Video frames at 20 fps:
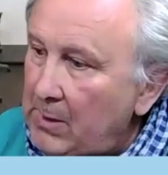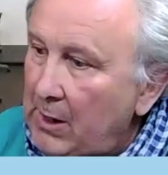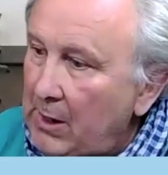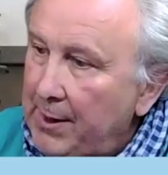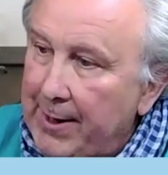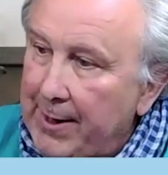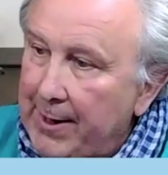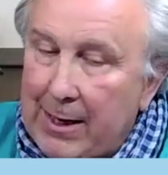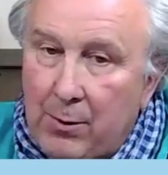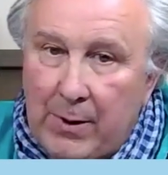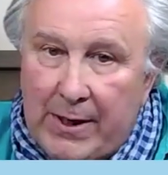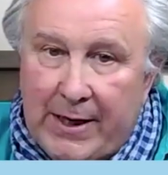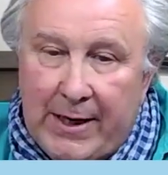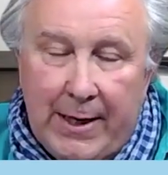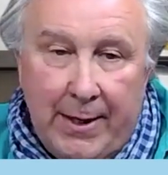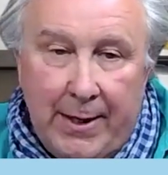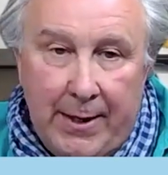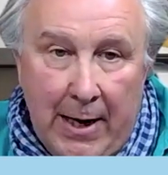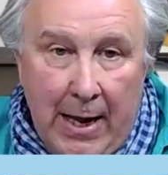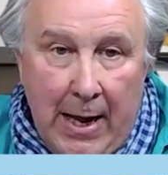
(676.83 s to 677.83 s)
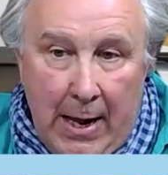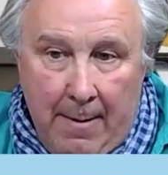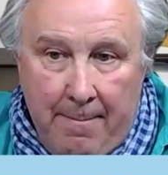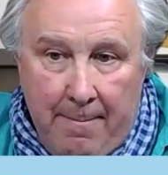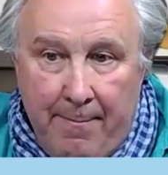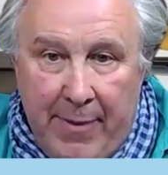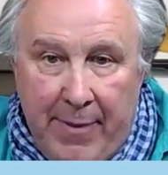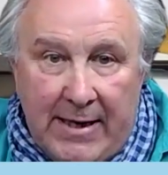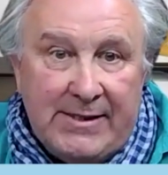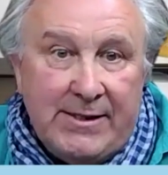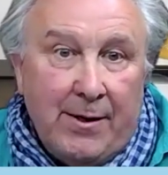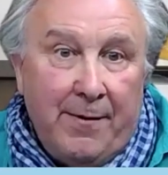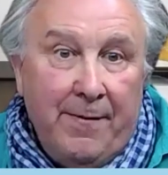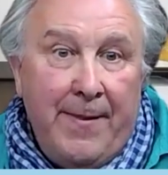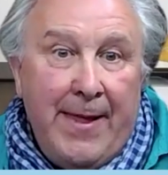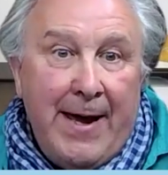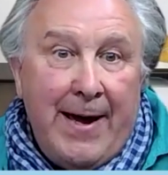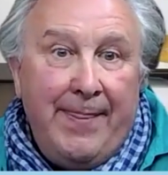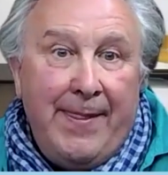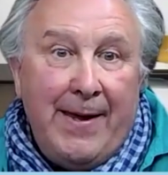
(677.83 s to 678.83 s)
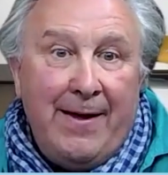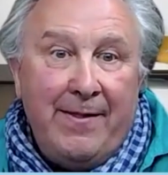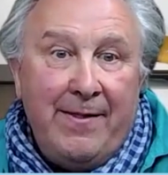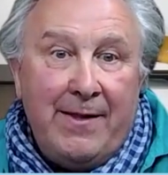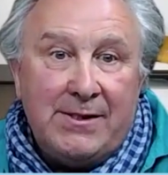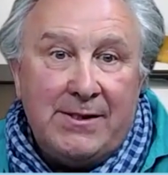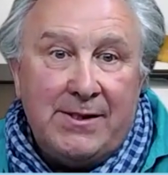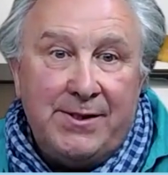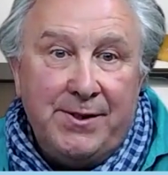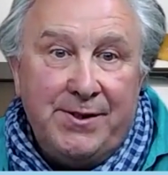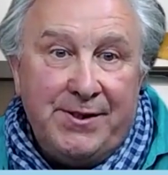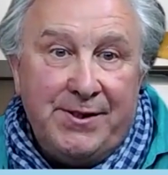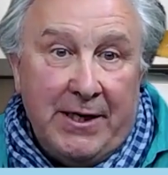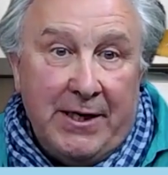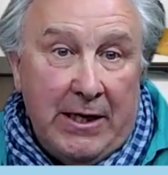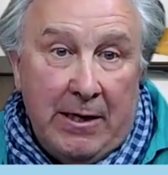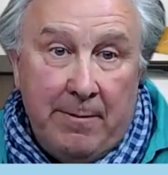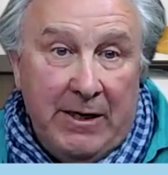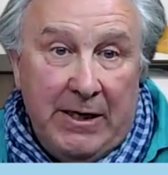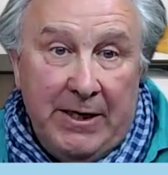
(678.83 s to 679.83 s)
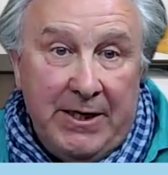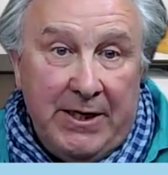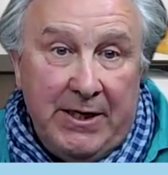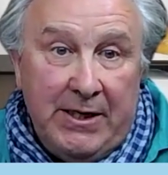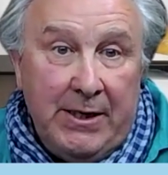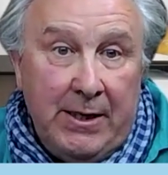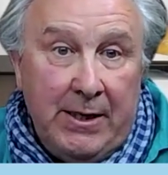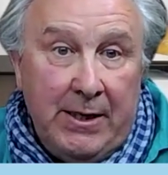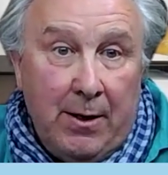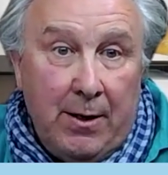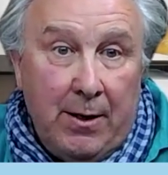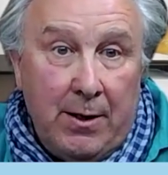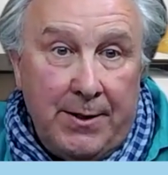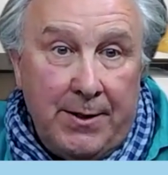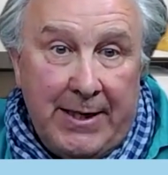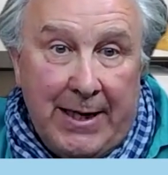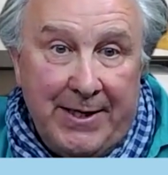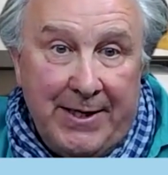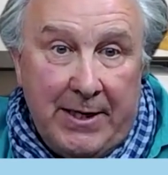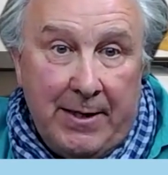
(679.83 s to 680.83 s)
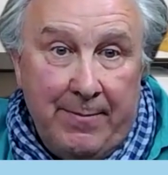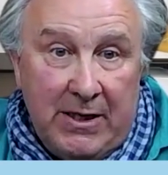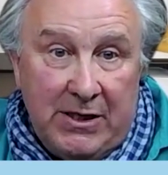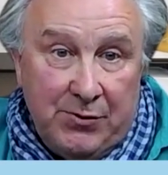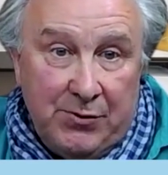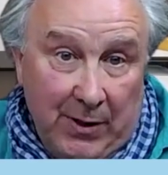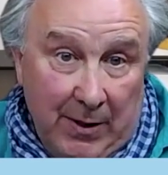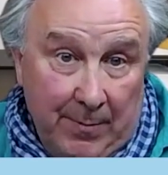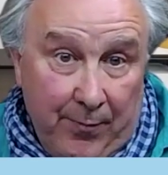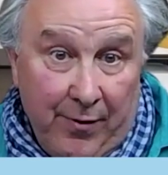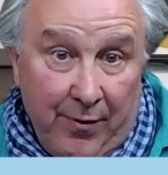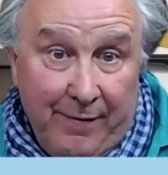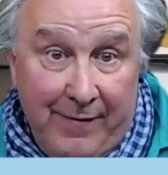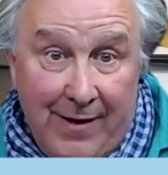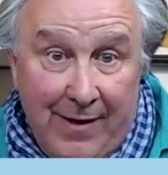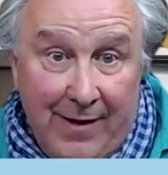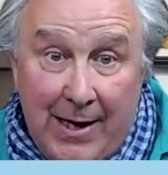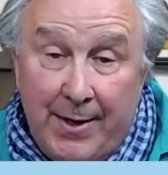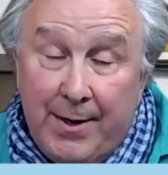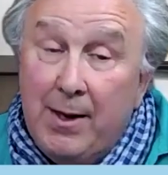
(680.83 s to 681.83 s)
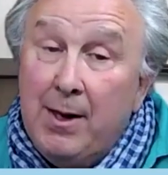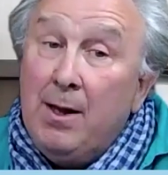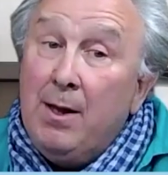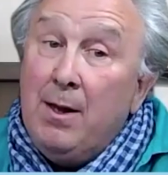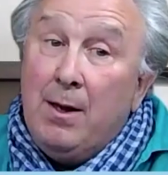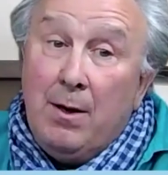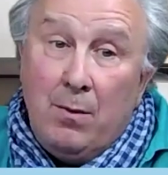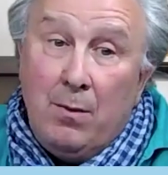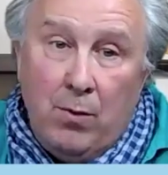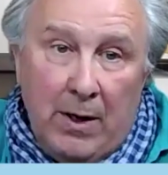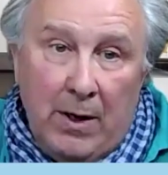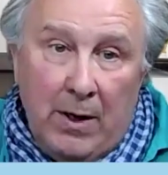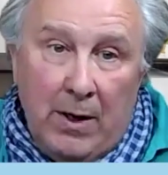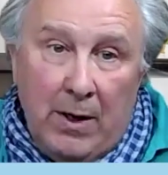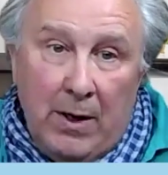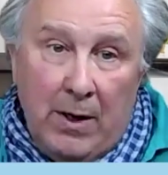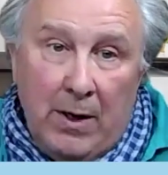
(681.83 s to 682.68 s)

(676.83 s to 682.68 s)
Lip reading: Now we can, based on data that sustainability database will provide, will